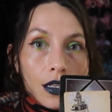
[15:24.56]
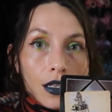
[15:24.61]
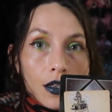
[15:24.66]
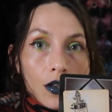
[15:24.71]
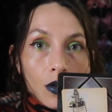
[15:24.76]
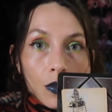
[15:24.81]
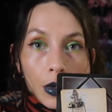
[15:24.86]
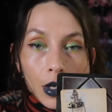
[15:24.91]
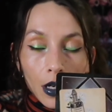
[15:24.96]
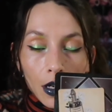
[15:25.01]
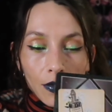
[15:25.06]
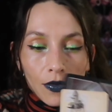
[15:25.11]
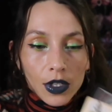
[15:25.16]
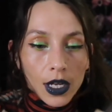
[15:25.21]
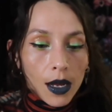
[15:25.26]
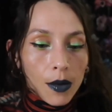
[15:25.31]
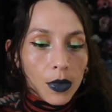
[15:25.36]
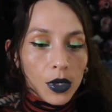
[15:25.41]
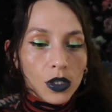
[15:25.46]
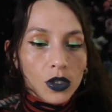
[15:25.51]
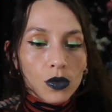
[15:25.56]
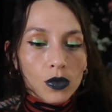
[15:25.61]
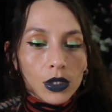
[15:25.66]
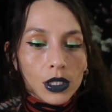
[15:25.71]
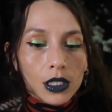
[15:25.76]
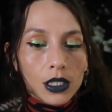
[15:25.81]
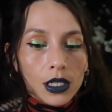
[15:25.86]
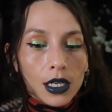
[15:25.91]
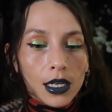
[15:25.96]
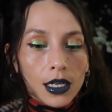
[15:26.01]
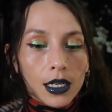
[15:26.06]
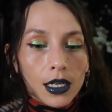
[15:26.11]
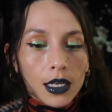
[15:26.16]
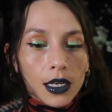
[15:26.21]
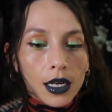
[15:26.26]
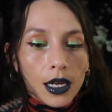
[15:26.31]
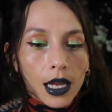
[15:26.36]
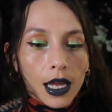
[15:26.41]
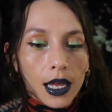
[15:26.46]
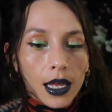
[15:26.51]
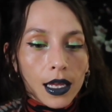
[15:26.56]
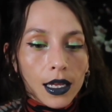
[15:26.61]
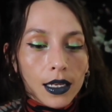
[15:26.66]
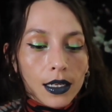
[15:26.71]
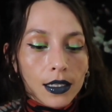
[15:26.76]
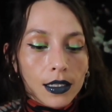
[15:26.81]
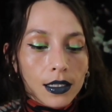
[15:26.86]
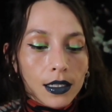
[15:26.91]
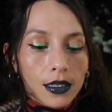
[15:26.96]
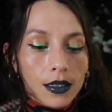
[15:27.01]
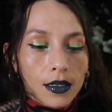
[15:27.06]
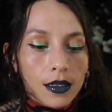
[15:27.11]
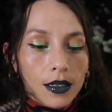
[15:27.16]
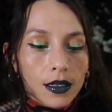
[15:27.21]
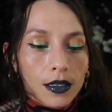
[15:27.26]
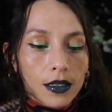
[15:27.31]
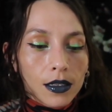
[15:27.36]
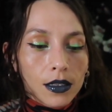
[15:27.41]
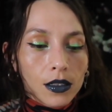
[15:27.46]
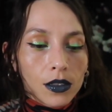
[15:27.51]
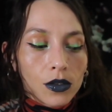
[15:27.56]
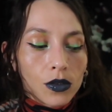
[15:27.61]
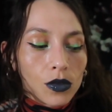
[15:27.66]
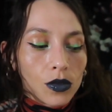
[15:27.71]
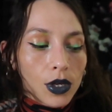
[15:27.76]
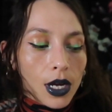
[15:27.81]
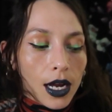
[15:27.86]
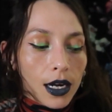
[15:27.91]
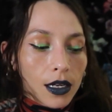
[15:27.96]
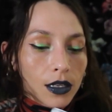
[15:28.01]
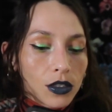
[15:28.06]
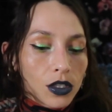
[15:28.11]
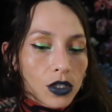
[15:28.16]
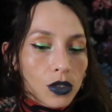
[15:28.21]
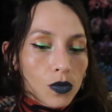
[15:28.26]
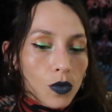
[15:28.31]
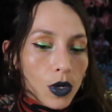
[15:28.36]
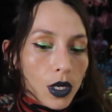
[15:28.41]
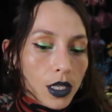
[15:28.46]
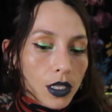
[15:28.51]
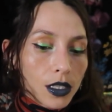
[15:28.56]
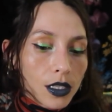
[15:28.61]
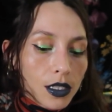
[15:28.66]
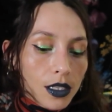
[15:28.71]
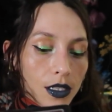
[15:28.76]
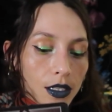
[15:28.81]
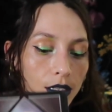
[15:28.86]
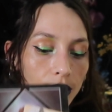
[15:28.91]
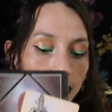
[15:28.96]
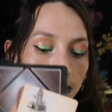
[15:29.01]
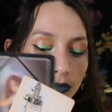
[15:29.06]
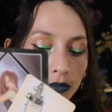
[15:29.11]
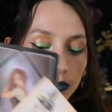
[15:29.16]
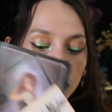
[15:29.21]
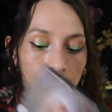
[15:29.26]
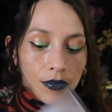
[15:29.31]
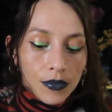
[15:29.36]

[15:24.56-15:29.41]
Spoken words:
a little bit of damage was done, and you kind of just wanted to...